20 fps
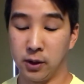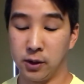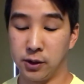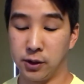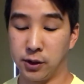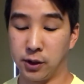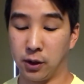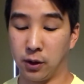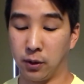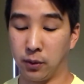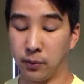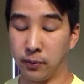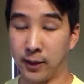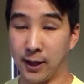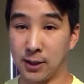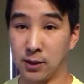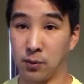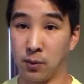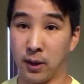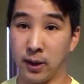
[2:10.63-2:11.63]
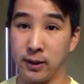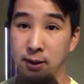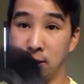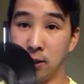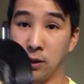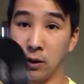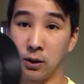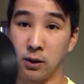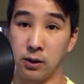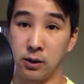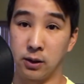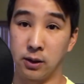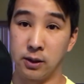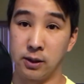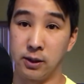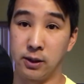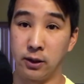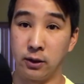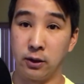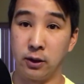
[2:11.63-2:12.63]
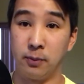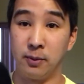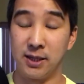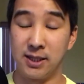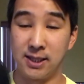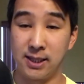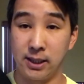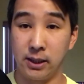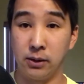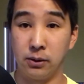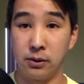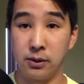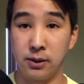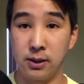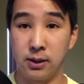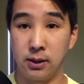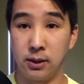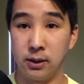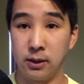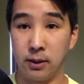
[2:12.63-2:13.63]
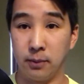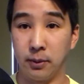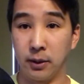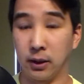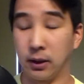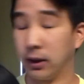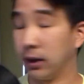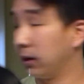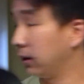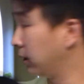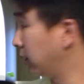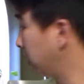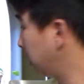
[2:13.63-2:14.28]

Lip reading: So that's why these are considered to be singles typically,